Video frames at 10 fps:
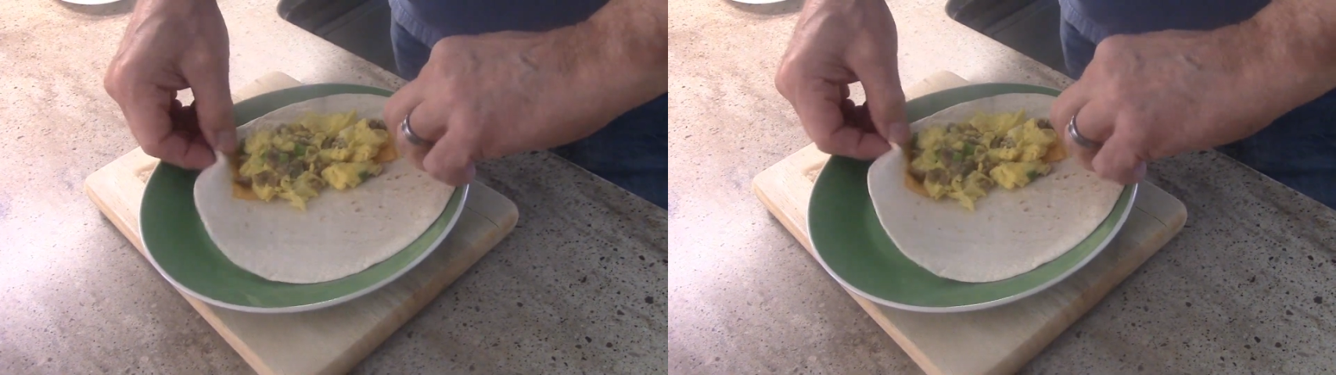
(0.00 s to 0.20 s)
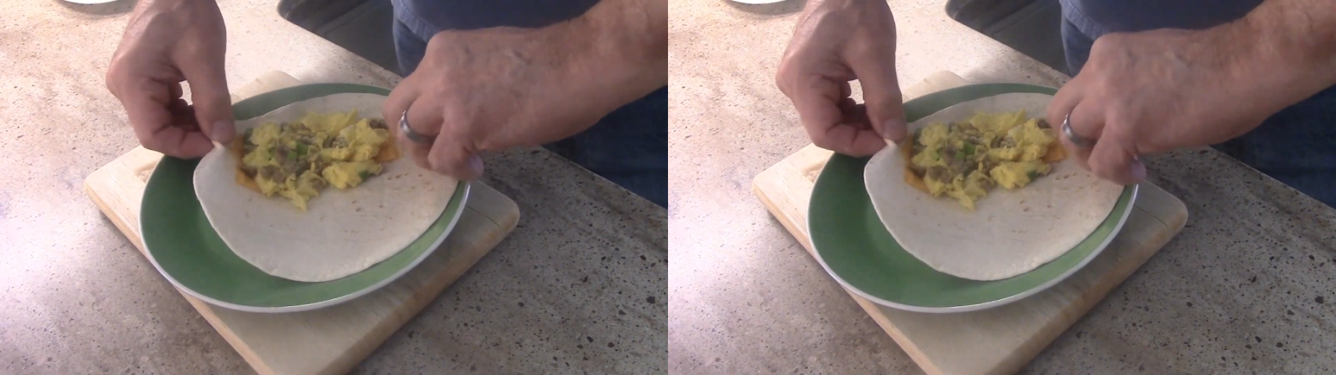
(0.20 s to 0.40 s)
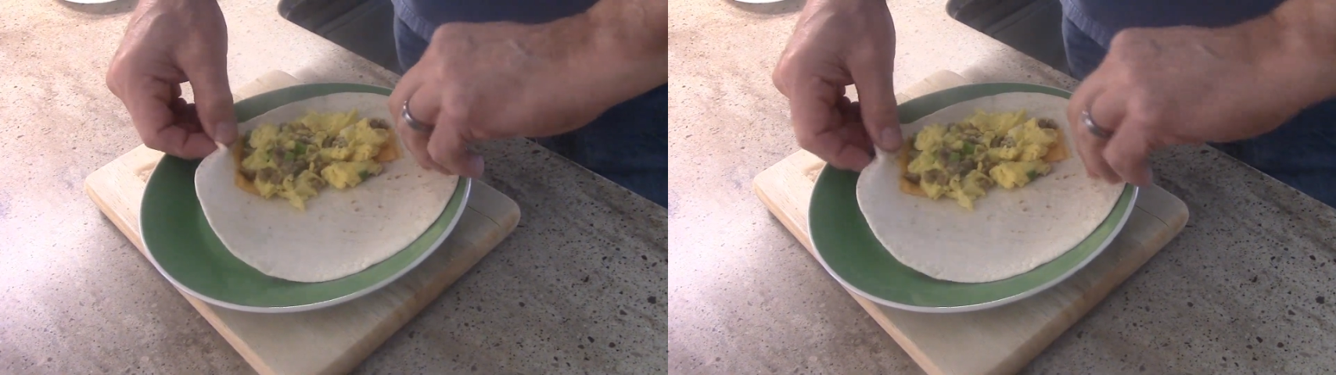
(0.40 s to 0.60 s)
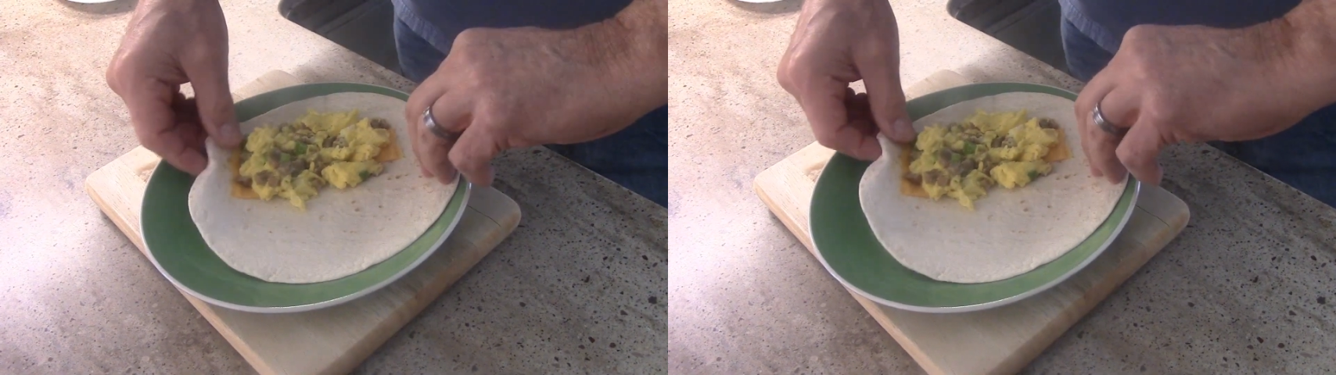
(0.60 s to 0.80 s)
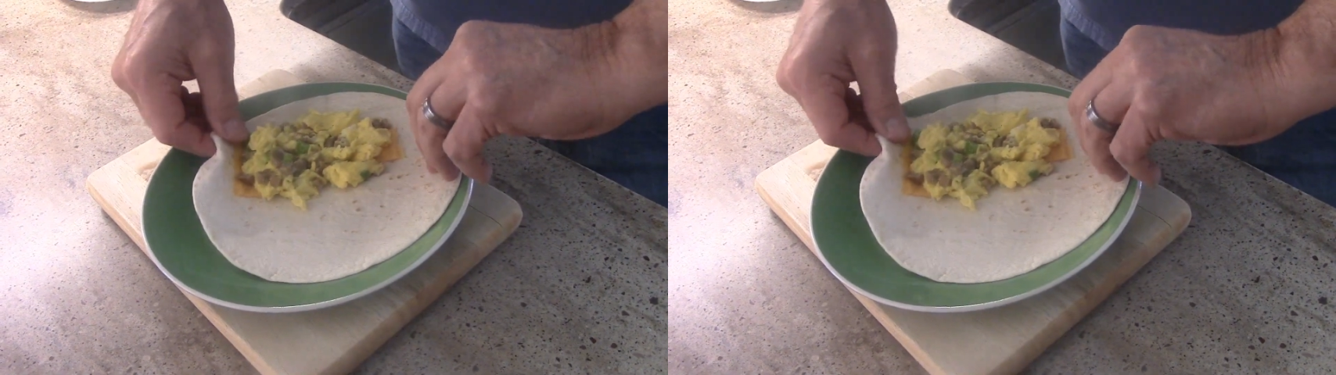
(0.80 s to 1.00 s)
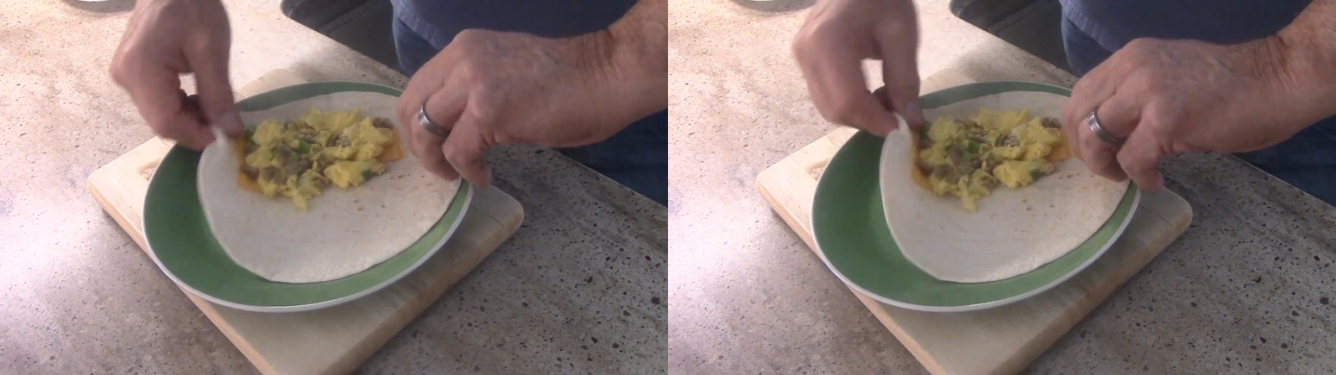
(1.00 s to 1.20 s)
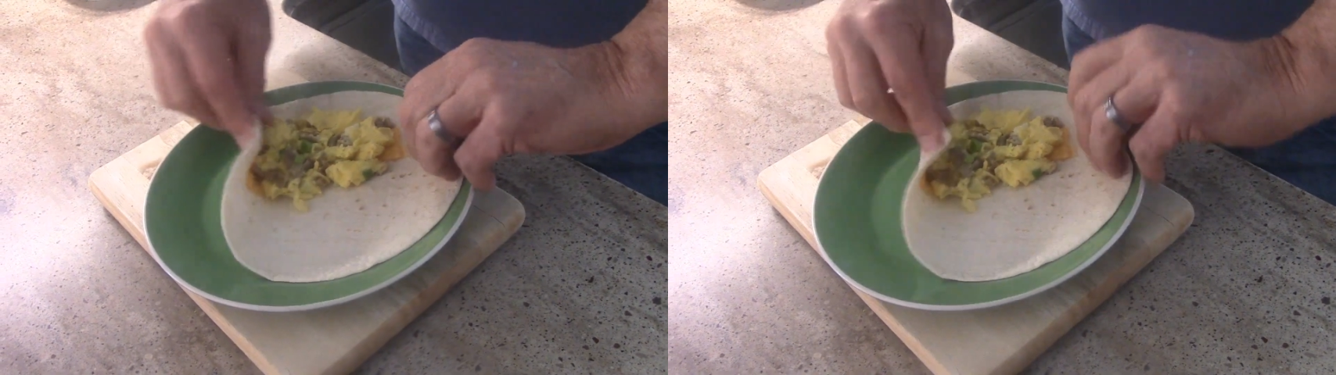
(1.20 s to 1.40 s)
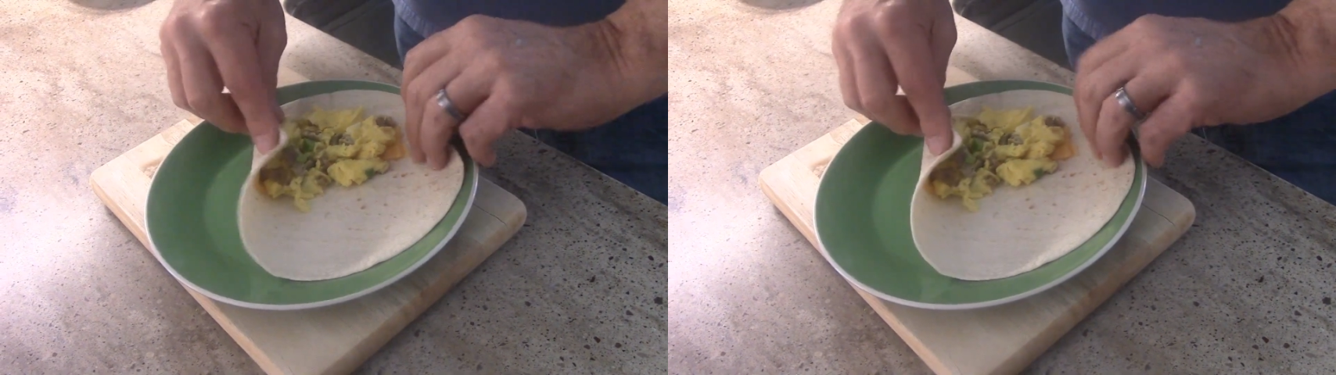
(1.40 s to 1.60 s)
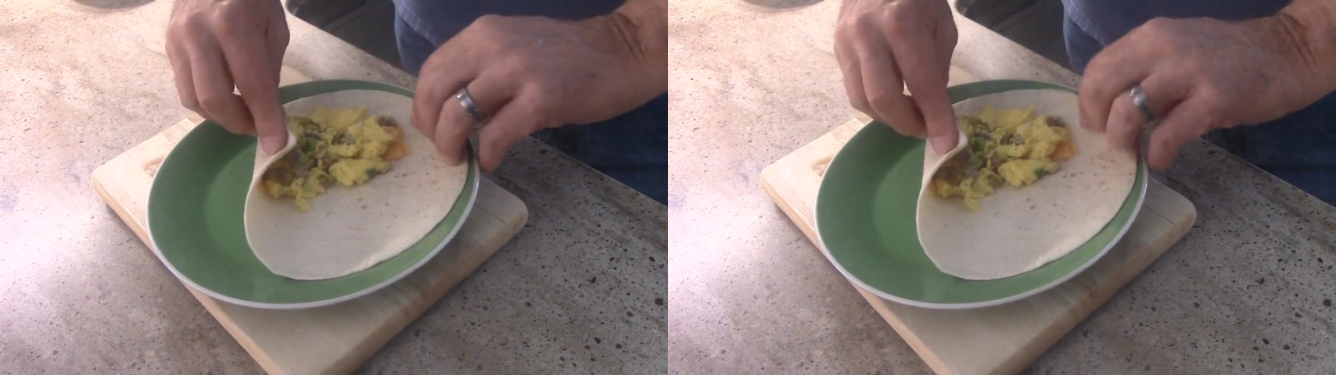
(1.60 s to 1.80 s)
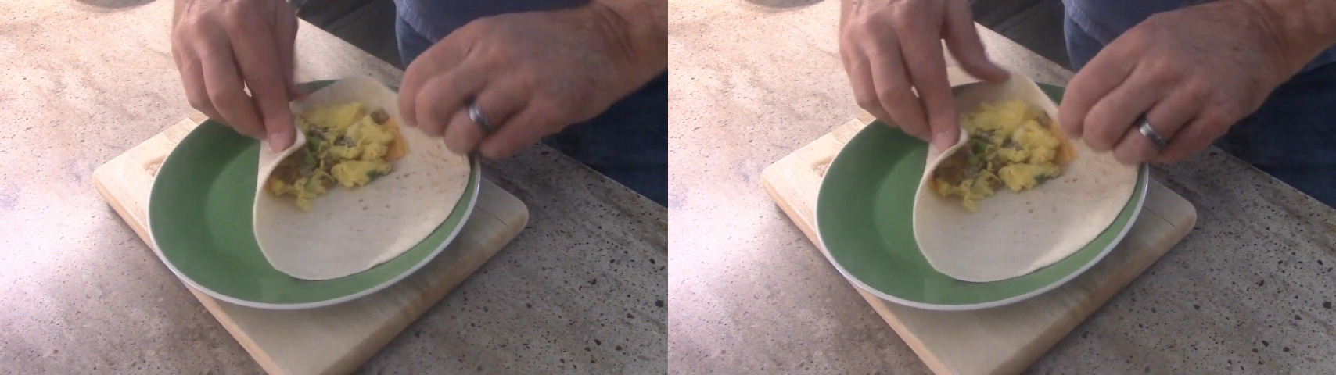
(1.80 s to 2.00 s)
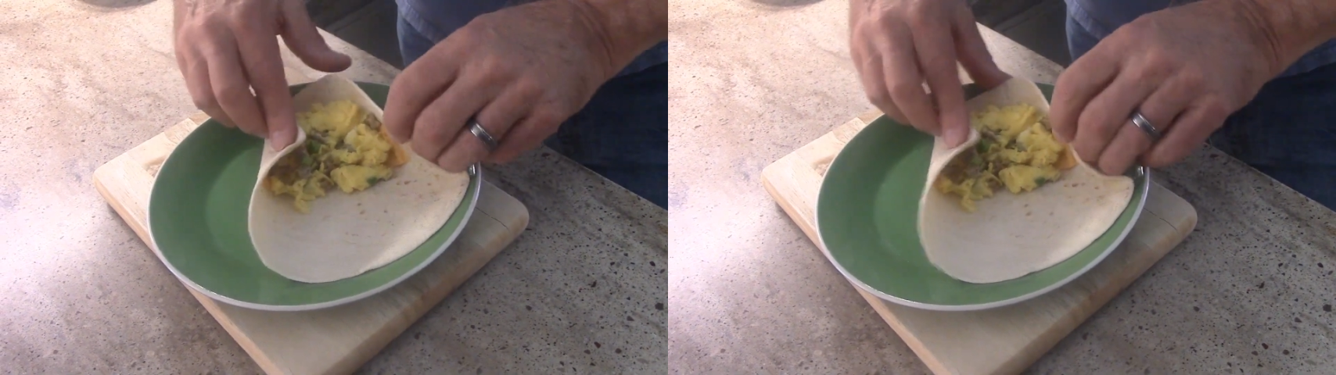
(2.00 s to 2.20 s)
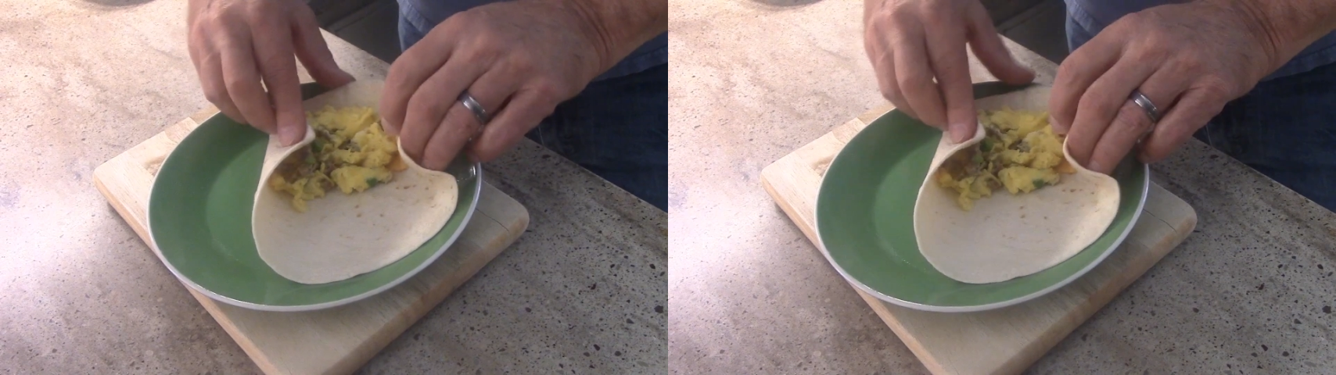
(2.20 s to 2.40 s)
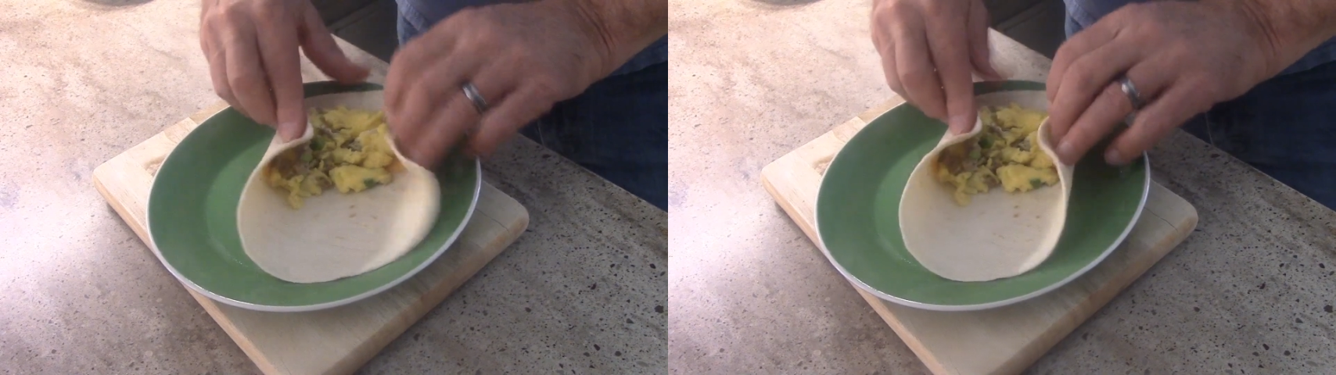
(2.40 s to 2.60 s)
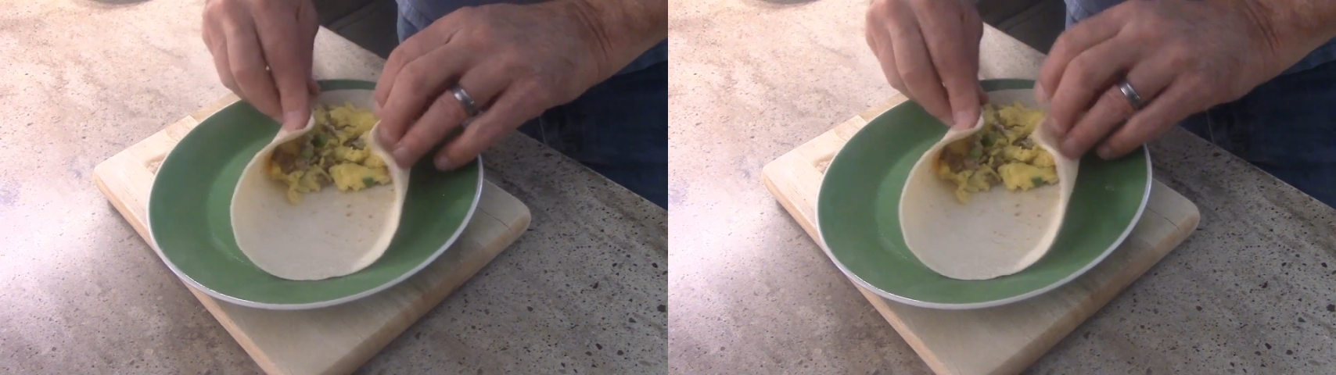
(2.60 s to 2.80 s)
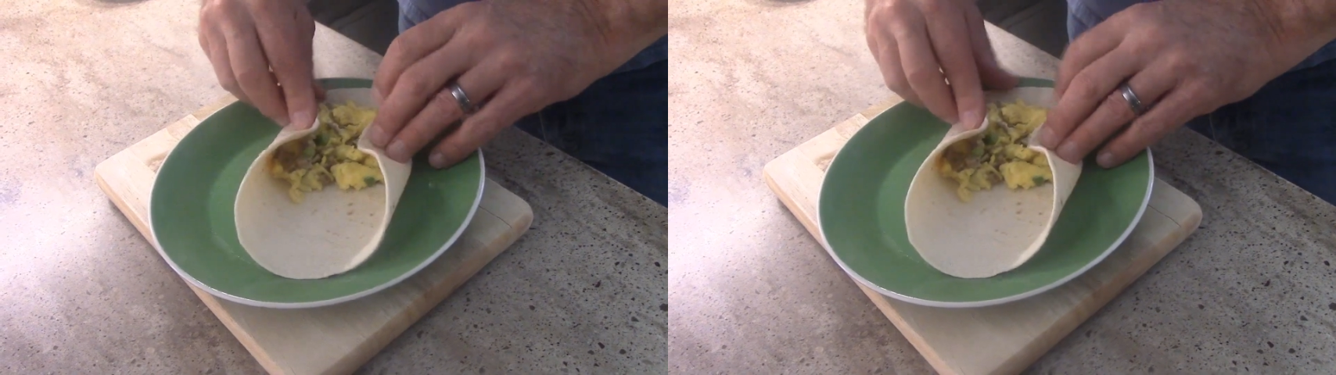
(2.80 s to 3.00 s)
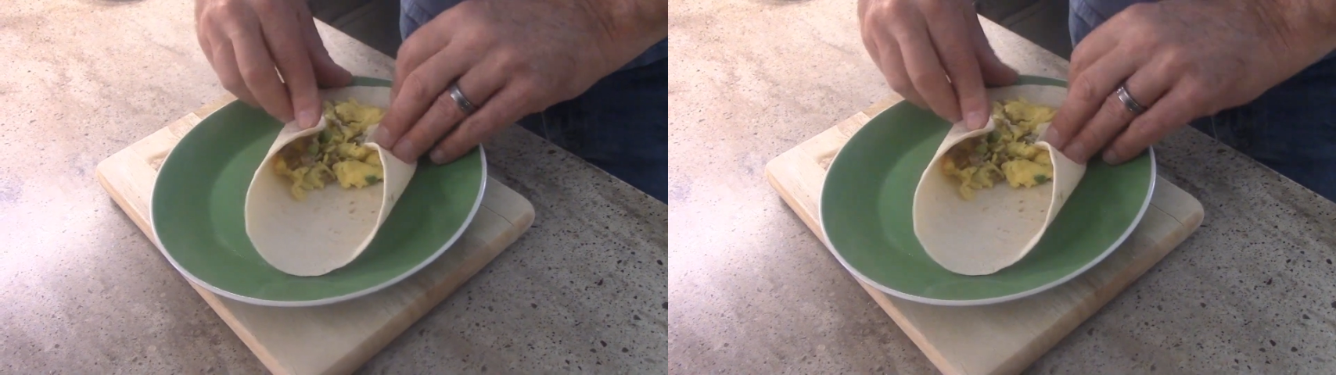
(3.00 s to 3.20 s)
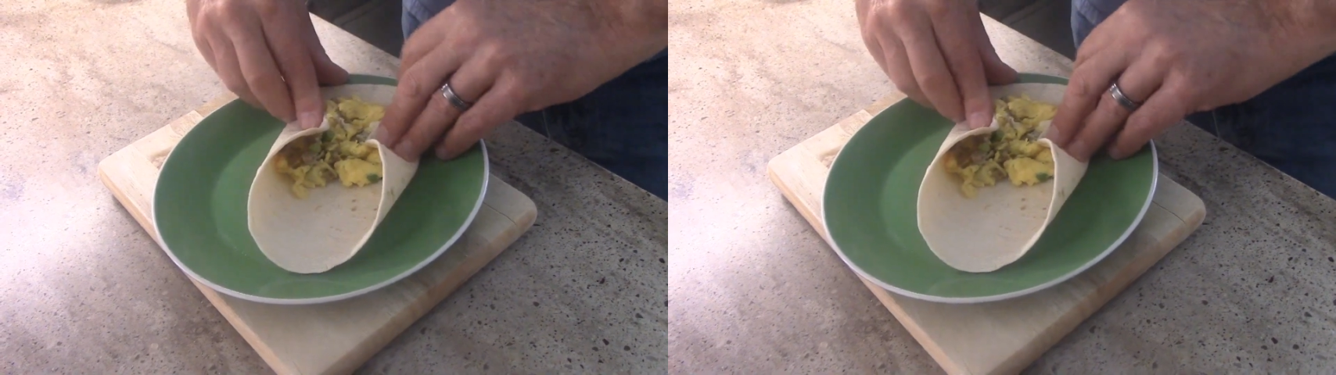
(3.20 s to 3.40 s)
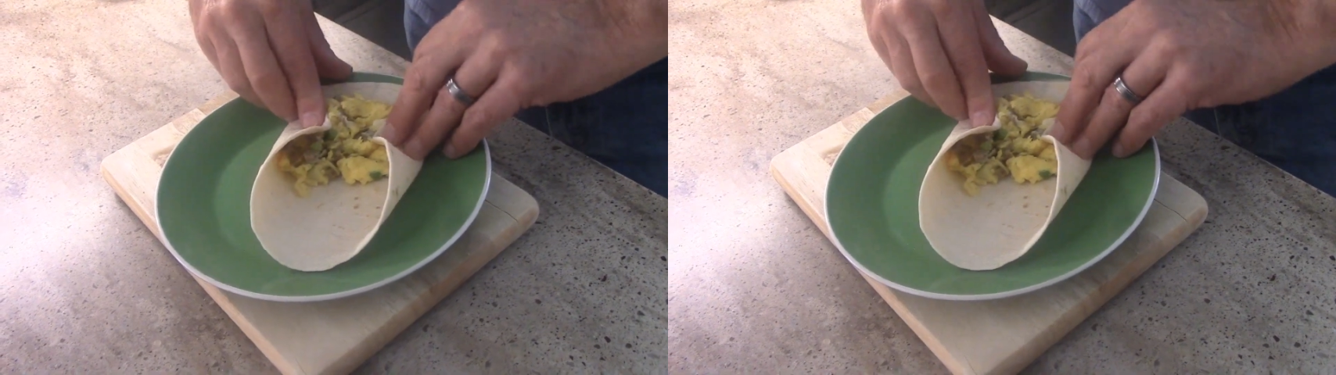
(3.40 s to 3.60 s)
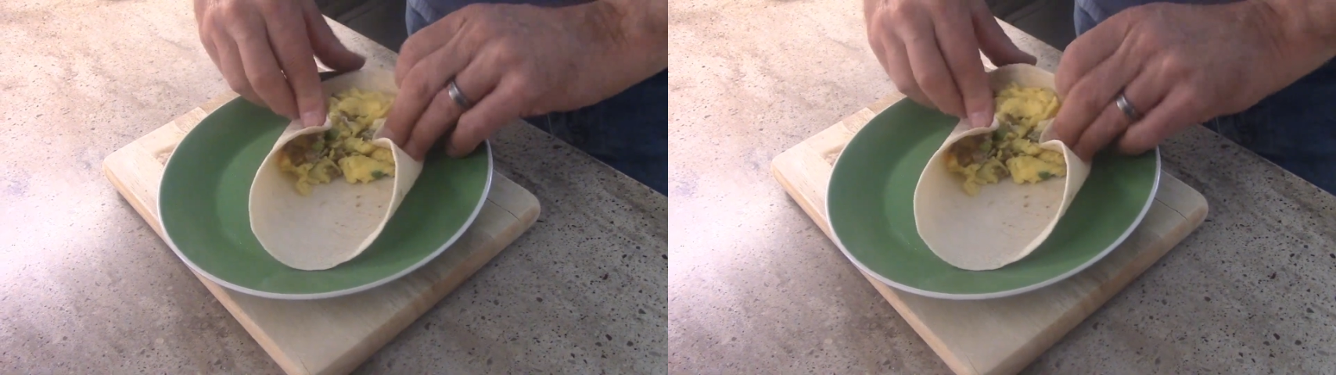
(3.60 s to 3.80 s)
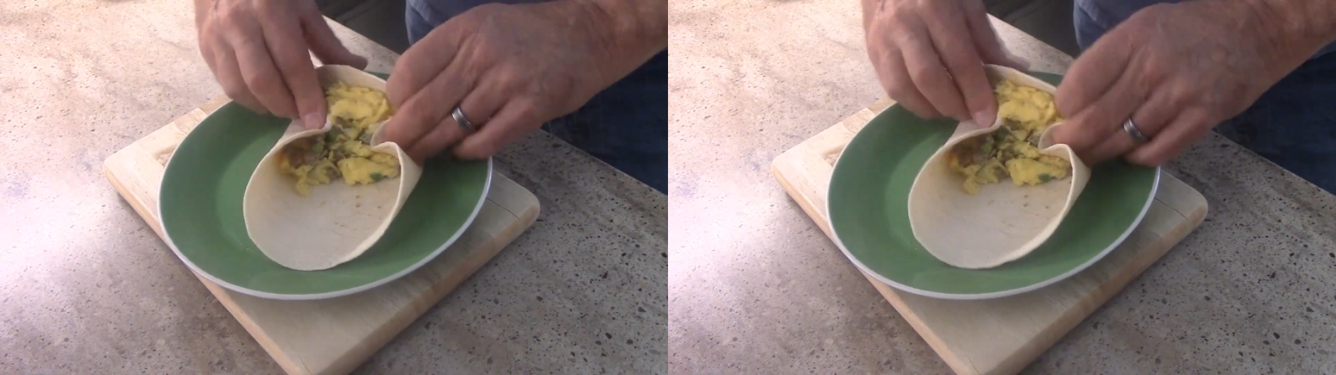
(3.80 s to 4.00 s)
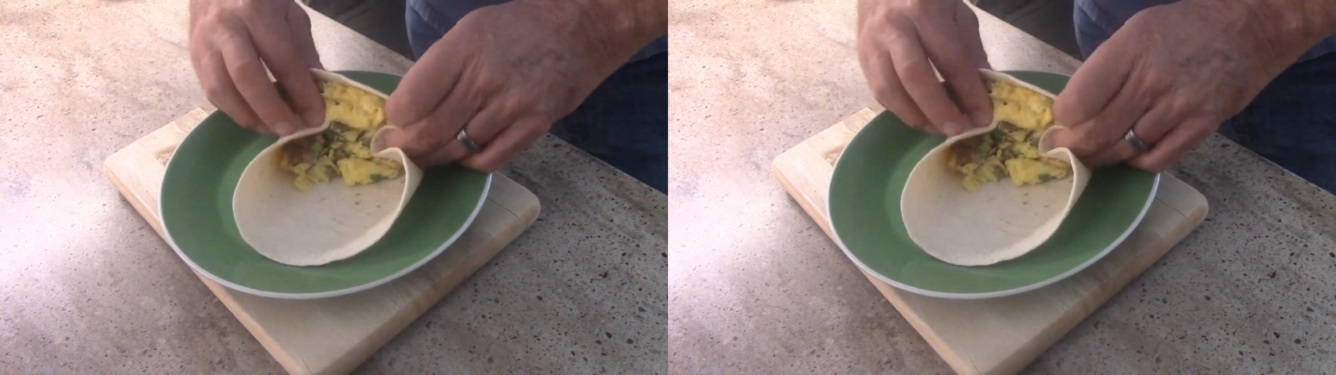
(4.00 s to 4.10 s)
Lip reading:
[unreadable: no face in view]